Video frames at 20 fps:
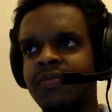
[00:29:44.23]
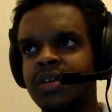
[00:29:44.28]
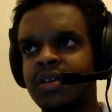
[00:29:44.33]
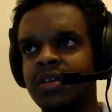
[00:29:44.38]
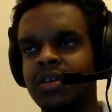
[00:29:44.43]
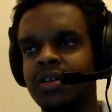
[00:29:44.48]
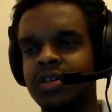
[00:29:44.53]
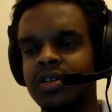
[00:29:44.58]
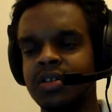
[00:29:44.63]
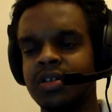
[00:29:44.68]

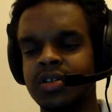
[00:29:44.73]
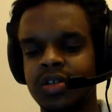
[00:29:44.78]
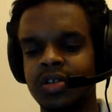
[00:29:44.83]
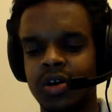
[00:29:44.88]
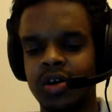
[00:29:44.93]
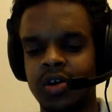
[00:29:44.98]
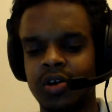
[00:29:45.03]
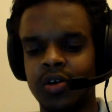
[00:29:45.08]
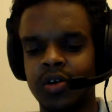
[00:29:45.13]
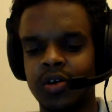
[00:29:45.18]

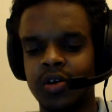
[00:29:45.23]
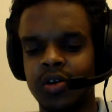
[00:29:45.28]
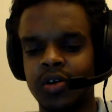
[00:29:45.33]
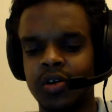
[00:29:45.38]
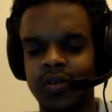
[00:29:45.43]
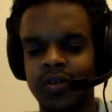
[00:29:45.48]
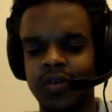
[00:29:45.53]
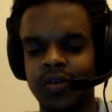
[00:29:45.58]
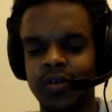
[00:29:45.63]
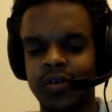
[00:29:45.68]
So I
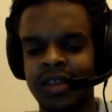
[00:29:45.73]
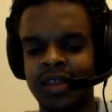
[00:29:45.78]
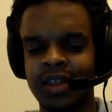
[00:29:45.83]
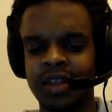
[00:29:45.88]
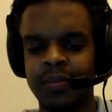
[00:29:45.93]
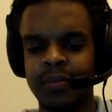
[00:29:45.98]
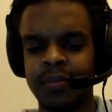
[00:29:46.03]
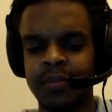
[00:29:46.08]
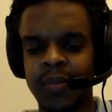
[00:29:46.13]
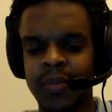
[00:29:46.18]
think the
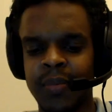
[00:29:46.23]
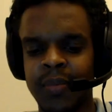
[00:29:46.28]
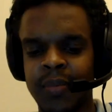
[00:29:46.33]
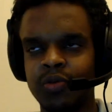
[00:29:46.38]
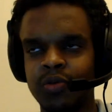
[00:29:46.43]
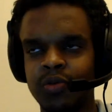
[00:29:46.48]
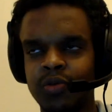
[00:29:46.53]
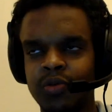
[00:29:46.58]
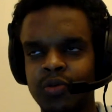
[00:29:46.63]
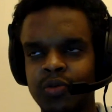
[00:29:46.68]
pound will get
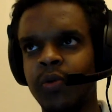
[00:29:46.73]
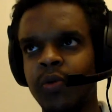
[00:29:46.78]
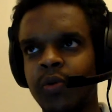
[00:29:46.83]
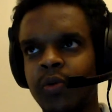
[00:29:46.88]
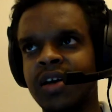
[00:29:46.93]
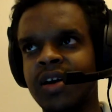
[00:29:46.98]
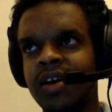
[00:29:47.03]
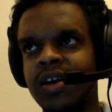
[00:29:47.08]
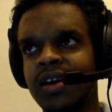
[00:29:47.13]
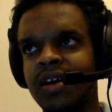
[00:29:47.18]

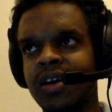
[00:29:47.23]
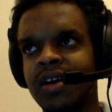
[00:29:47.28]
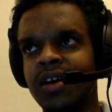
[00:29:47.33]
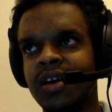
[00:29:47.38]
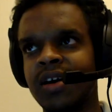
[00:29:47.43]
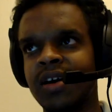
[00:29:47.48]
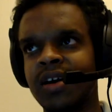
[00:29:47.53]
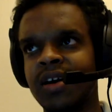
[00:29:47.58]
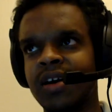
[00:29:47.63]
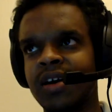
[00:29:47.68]
weaker,
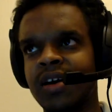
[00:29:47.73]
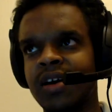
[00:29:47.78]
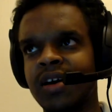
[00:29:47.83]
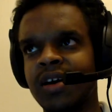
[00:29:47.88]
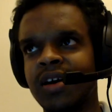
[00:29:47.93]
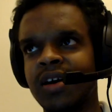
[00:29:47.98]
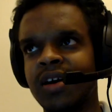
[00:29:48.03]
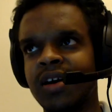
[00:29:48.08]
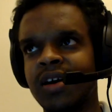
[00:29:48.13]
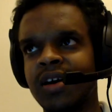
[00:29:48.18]
the
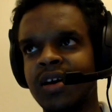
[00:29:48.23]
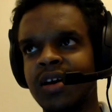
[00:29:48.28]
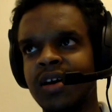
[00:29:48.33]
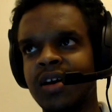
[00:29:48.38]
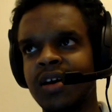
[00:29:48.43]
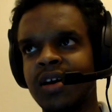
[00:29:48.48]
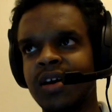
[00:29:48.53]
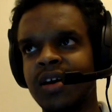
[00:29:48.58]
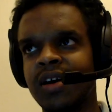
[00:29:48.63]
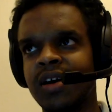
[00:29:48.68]
financial
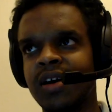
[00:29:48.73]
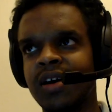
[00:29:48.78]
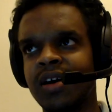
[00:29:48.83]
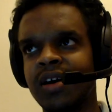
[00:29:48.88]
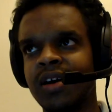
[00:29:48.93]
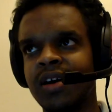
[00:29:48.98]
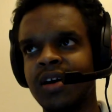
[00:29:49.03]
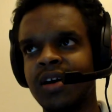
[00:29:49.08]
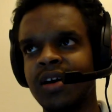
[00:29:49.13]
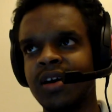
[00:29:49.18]
markets
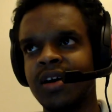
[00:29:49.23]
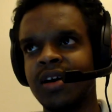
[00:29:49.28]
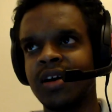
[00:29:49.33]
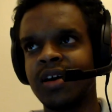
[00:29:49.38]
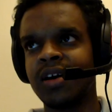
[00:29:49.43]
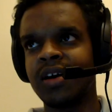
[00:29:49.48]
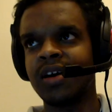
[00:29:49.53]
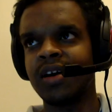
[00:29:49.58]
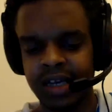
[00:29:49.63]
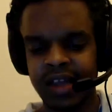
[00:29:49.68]
will
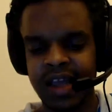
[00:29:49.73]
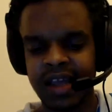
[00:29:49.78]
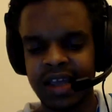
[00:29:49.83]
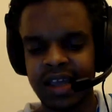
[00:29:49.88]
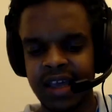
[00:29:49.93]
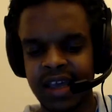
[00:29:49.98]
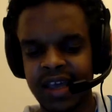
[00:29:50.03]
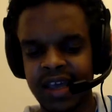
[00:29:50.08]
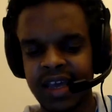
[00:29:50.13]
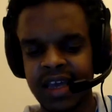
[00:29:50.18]
take
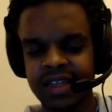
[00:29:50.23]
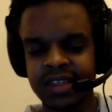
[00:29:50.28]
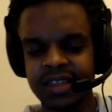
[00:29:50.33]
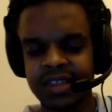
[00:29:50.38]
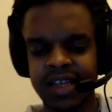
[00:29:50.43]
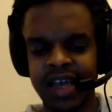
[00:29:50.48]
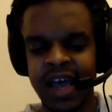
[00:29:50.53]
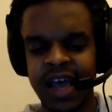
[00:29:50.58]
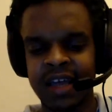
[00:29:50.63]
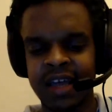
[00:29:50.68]
a hit,
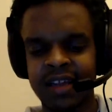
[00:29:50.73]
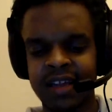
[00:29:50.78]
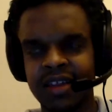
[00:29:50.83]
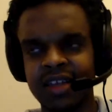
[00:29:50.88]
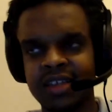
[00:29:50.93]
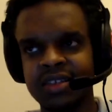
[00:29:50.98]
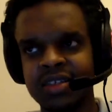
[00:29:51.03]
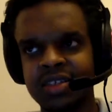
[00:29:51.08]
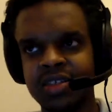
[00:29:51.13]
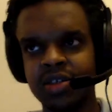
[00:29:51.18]
and
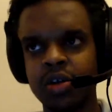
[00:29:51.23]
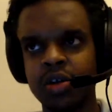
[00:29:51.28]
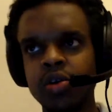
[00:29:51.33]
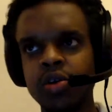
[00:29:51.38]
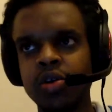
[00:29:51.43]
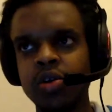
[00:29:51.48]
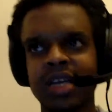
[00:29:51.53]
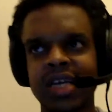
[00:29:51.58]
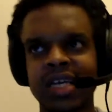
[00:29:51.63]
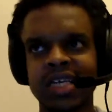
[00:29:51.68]
this could
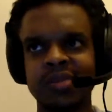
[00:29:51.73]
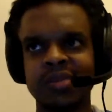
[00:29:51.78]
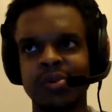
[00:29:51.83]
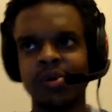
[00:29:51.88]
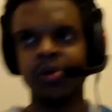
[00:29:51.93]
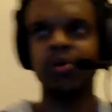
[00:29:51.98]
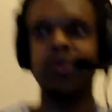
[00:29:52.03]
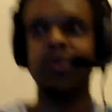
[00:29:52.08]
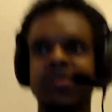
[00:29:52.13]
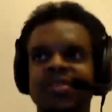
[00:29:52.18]

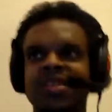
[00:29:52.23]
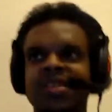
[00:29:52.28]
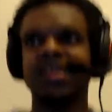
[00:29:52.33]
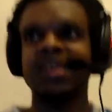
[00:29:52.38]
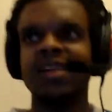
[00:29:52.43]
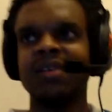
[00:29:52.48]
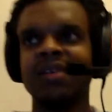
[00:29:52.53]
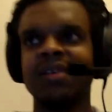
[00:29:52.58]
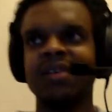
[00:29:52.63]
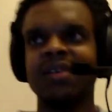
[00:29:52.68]
expose
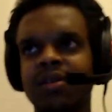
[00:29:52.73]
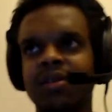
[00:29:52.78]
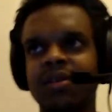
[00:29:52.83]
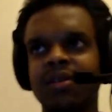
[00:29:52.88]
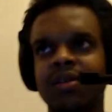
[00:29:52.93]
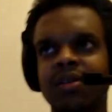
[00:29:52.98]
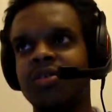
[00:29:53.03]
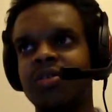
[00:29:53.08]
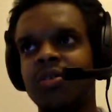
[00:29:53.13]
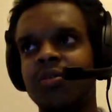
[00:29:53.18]

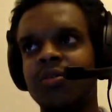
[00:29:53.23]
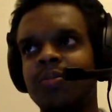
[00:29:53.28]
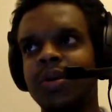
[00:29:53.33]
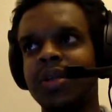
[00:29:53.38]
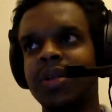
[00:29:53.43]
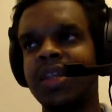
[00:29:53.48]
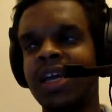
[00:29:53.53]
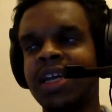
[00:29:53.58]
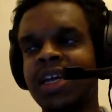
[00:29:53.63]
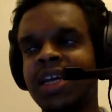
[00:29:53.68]

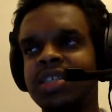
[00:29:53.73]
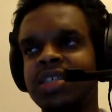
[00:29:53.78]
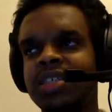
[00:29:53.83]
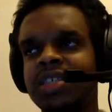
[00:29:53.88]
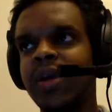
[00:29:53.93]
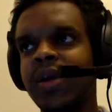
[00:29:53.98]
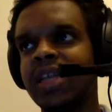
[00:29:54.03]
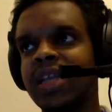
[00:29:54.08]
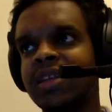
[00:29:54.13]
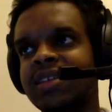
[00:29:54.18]
potential
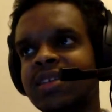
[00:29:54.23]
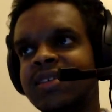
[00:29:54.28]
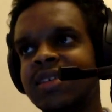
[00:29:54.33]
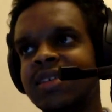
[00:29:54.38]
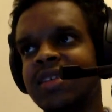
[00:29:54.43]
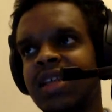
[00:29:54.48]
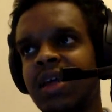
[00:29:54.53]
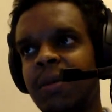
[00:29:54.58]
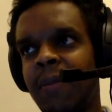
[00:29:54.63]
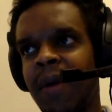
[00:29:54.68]
weaknesses in the
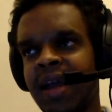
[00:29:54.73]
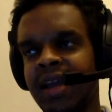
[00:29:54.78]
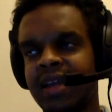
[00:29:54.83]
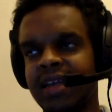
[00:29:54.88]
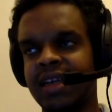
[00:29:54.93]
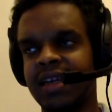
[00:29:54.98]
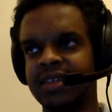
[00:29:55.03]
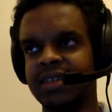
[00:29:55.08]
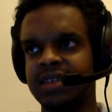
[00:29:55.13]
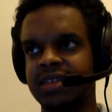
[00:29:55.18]
banking
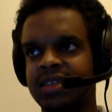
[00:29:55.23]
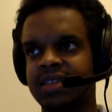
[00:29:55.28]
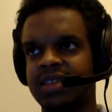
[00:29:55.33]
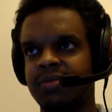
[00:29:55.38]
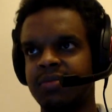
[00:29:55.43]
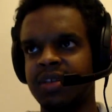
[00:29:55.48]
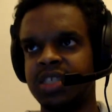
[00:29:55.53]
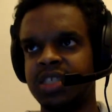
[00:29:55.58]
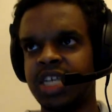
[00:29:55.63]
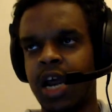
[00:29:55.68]
system in
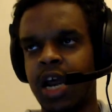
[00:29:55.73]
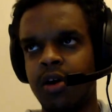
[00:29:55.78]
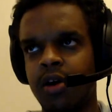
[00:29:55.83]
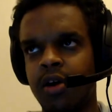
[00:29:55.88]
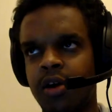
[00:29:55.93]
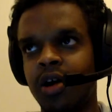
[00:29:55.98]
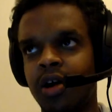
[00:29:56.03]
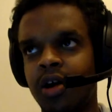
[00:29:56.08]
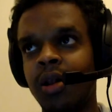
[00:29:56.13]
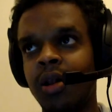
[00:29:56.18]
general.
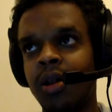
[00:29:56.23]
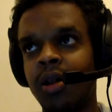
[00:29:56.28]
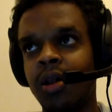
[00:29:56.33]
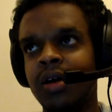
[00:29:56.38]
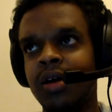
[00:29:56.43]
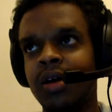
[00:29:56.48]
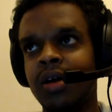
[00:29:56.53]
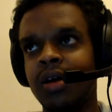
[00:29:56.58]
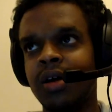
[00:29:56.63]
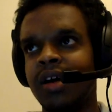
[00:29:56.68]

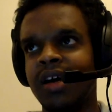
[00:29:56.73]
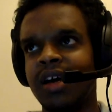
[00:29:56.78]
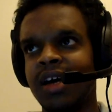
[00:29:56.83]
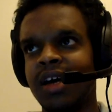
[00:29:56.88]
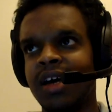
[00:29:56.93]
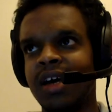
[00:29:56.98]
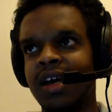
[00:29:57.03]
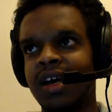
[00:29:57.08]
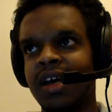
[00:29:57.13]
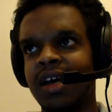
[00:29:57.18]

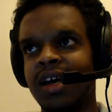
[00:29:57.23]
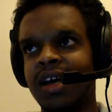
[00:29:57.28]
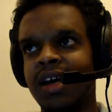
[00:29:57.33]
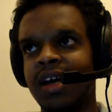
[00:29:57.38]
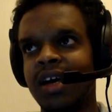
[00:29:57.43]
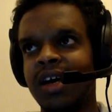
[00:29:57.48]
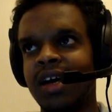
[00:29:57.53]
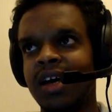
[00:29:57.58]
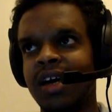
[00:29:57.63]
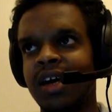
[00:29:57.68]
It can
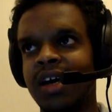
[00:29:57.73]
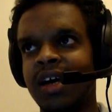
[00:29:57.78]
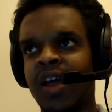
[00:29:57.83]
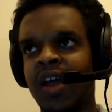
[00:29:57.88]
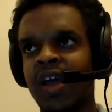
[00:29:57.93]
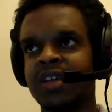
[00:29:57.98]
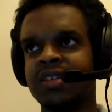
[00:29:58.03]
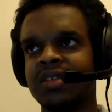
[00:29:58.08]
affect